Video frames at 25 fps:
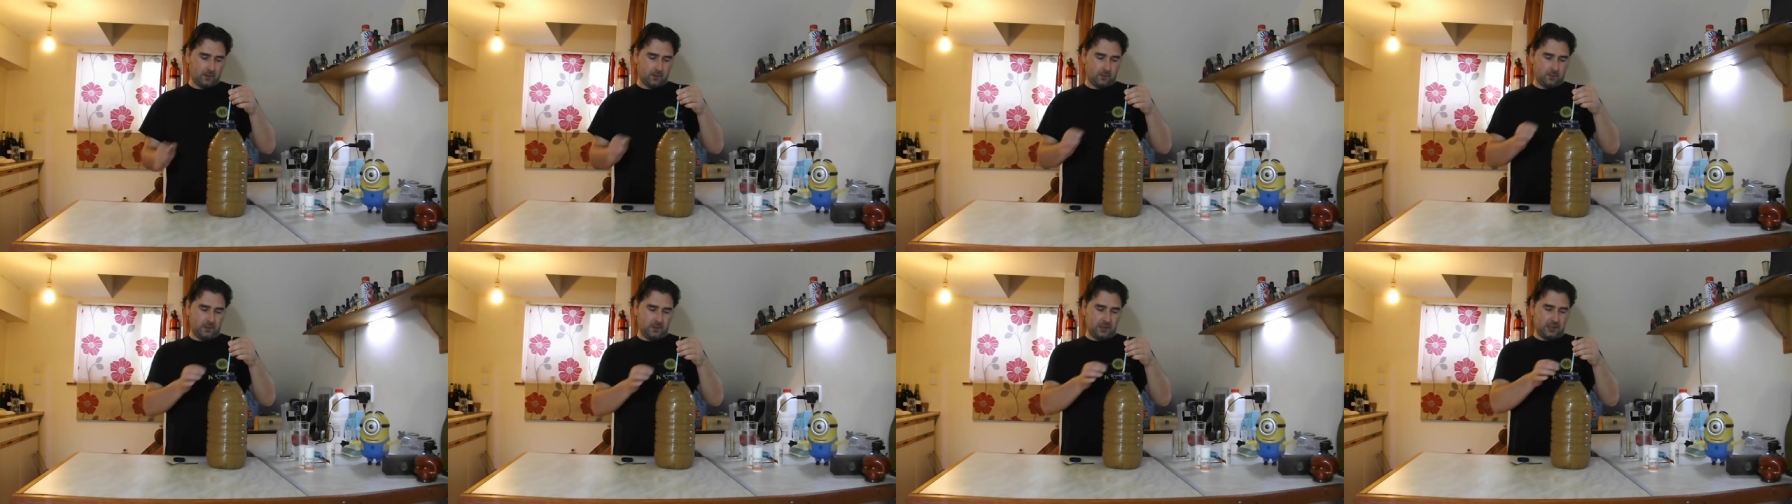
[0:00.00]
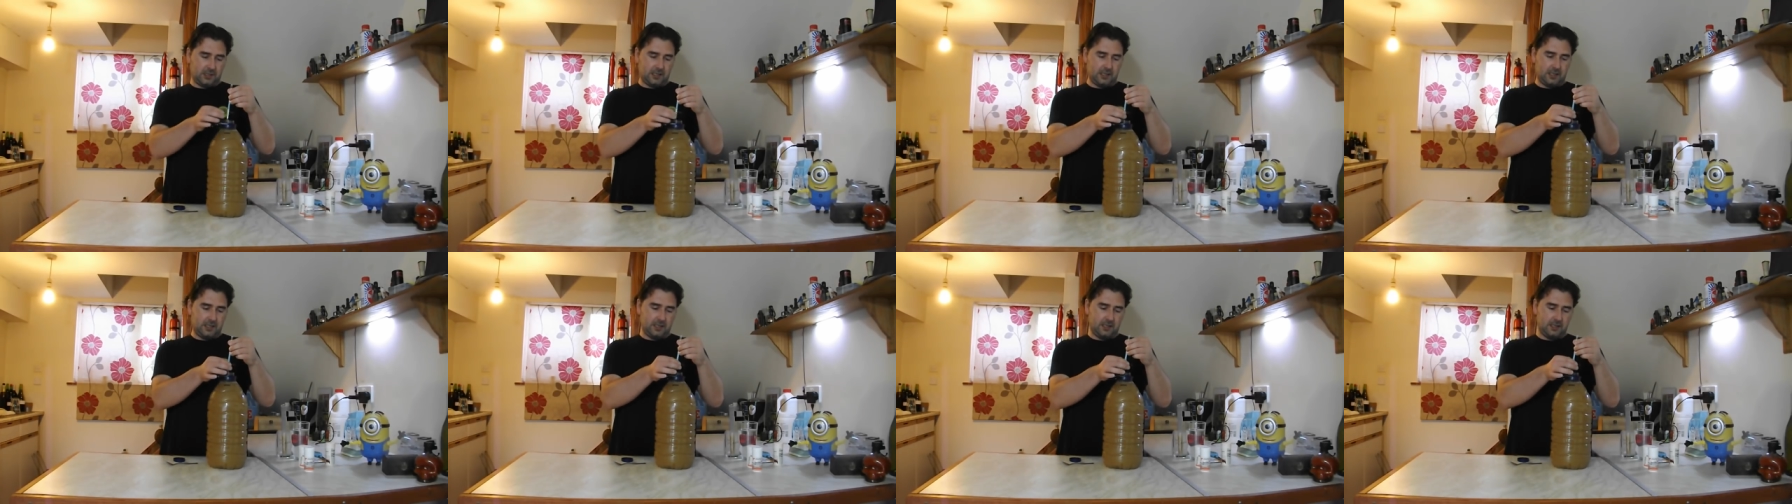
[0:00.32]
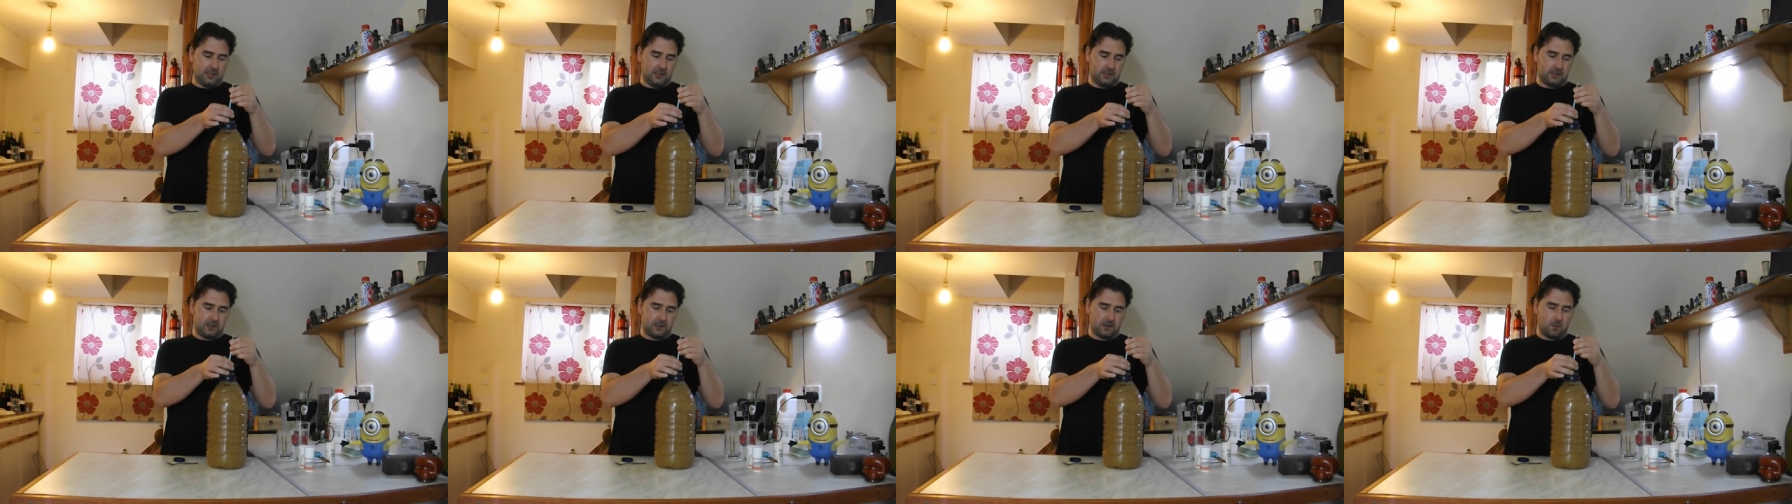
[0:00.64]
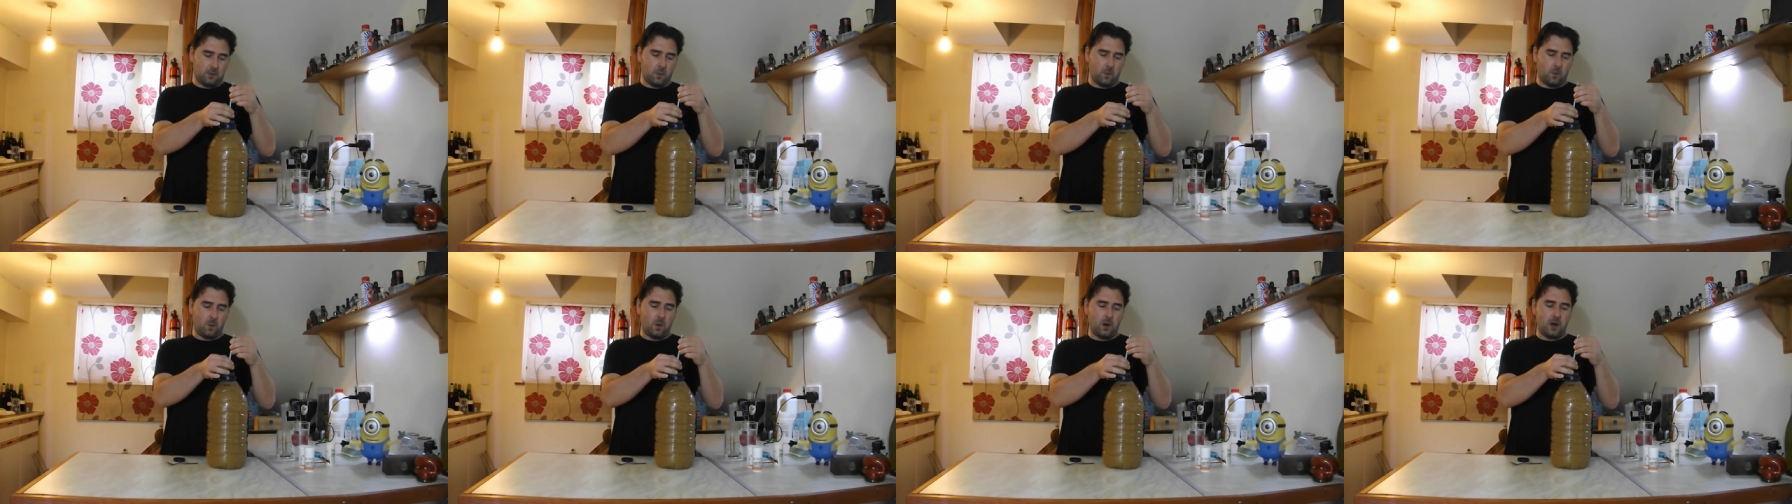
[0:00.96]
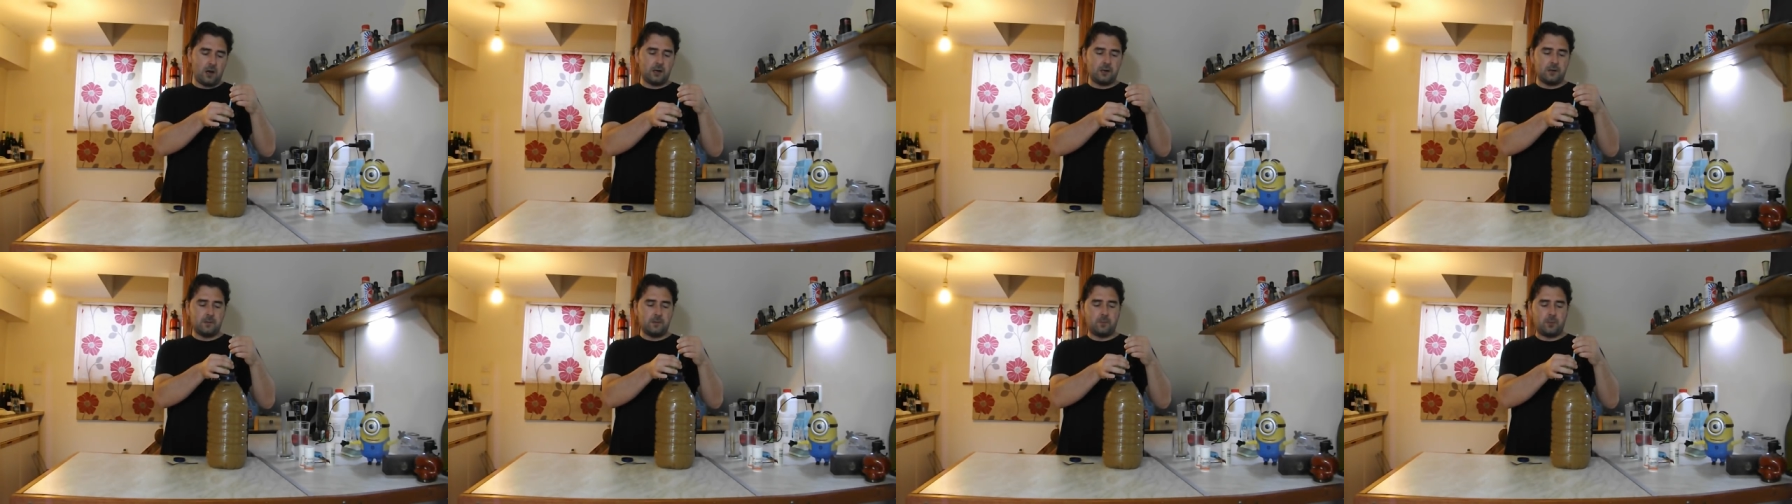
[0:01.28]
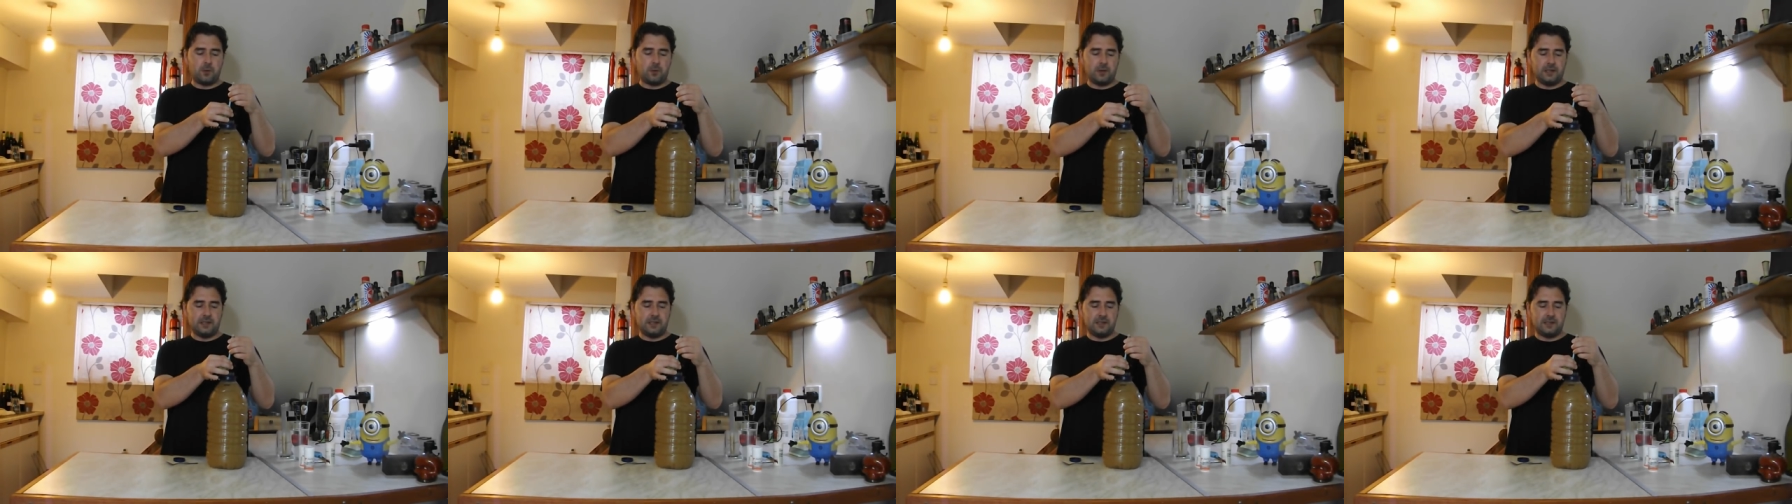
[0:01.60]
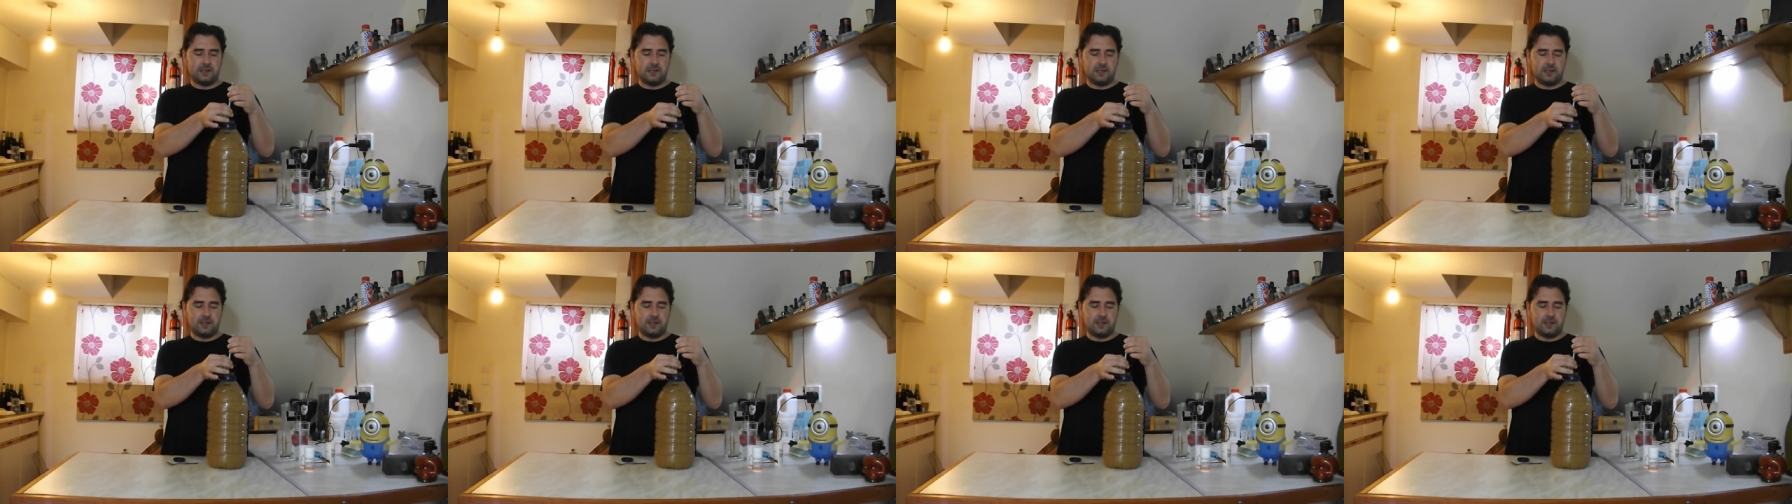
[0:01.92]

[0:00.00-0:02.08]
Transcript: which is one point